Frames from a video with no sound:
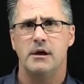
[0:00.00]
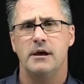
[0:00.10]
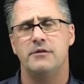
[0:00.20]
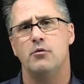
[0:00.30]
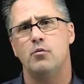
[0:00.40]

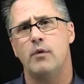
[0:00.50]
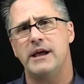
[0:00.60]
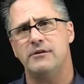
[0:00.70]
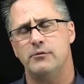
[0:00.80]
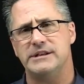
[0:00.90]
And the
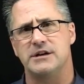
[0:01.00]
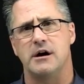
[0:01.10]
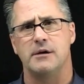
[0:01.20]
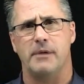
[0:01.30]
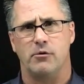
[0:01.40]
way that we
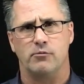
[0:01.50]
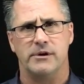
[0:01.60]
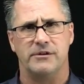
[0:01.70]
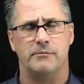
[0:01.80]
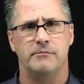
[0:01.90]
talk about
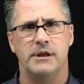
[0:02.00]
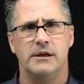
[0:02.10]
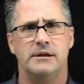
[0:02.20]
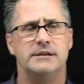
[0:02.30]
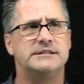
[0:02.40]
rhythm
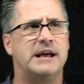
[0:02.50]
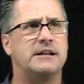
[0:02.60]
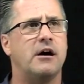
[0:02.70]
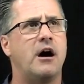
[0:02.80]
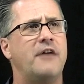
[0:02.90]
is
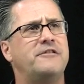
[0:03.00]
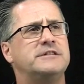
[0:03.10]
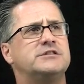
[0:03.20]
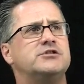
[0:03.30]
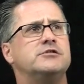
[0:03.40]
that
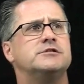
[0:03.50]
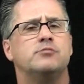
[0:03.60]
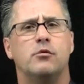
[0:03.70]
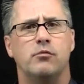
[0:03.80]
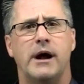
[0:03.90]
often students
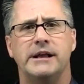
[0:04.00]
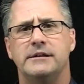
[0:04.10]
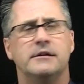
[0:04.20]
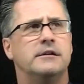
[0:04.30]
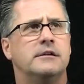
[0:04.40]
will write
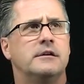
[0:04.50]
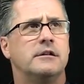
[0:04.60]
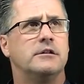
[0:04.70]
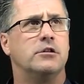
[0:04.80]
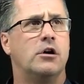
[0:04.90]

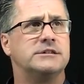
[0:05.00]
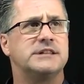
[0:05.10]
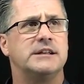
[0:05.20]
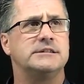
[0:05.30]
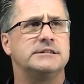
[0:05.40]
long
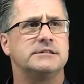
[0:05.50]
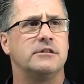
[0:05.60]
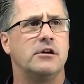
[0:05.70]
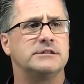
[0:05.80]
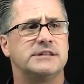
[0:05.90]
sentence,
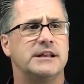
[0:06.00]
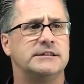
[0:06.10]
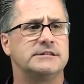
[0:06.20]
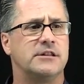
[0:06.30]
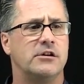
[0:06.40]
long
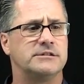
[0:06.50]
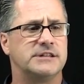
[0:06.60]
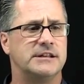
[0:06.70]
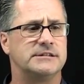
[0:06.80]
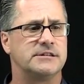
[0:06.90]
sentence, long
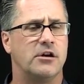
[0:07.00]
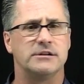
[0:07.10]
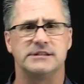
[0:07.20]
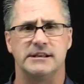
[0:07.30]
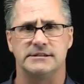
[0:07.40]
sentence,
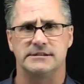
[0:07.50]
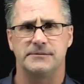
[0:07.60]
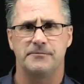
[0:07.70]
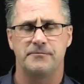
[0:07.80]
long sentence.